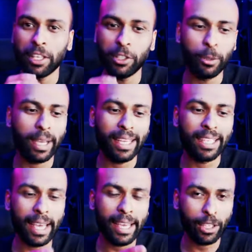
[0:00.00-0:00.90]
you can
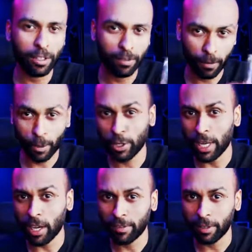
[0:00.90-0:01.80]
take your footage
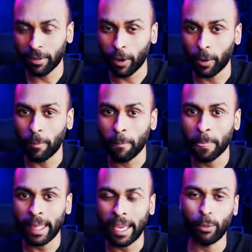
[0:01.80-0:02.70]
out of your phone.
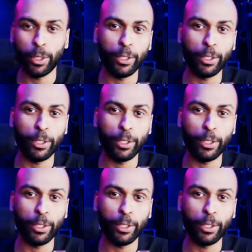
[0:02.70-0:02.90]
And when you